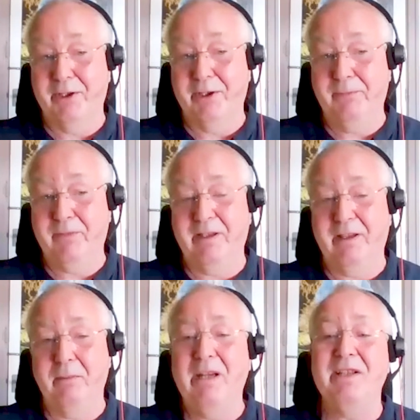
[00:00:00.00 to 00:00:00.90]
Okay. Now
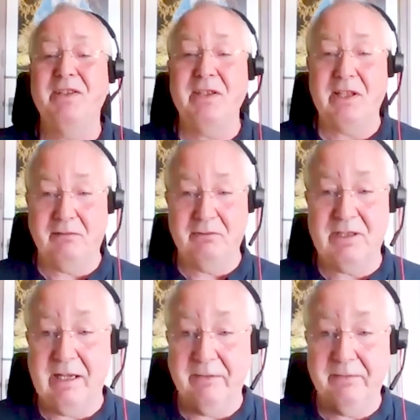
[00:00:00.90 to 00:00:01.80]
that might
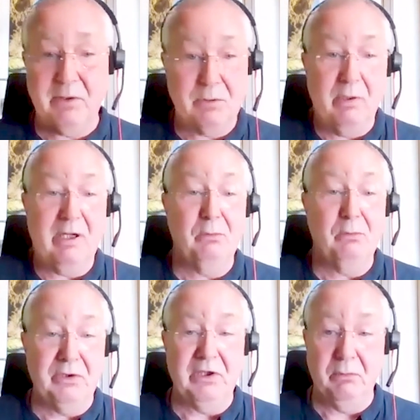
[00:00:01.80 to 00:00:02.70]
sound daft, because why
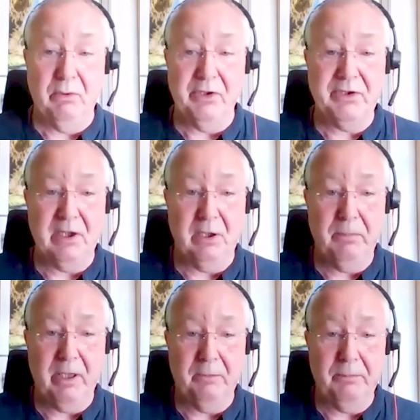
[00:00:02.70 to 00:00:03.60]
wouldn't we want to sell
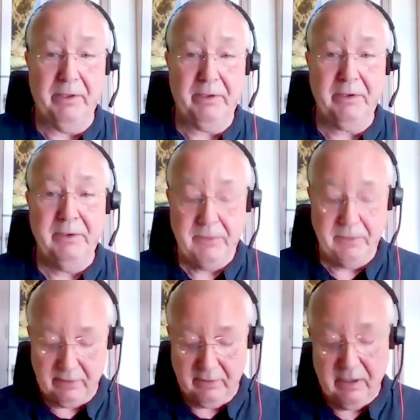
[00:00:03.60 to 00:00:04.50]
it
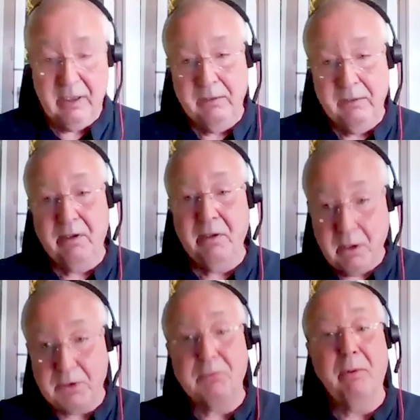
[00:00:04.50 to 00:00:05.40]
back?
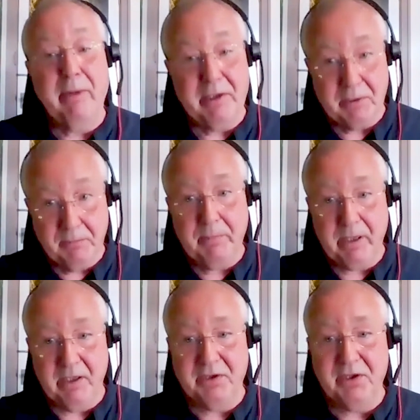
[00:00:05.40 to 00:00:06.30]
Because we're made of
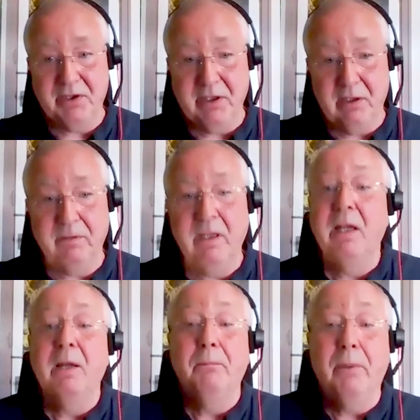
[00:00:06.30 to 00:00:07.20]
parts of self.
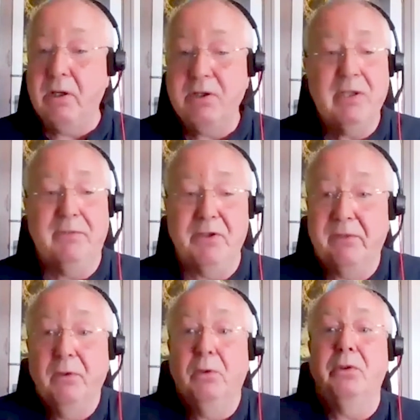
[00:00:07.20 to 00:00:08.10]
Part of
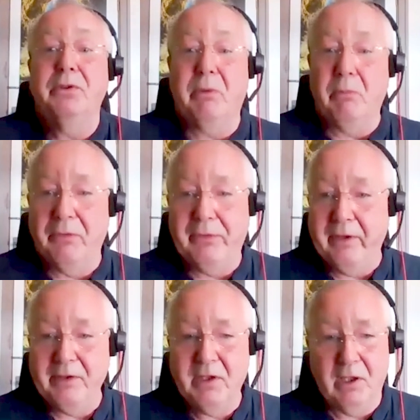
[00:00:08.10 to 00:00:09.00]
us, of course, we want
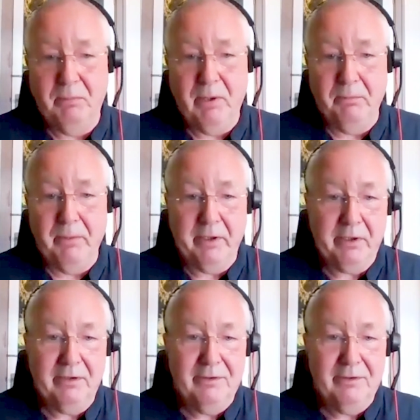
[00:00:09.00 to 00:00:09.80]
that soul back.